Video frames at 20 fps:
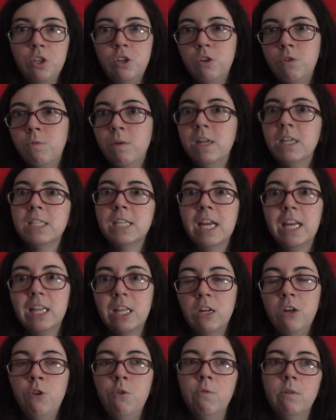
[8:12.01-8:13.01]
to and is like
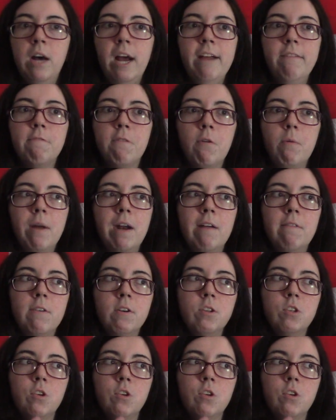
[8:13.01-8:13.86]
the new life or whatever.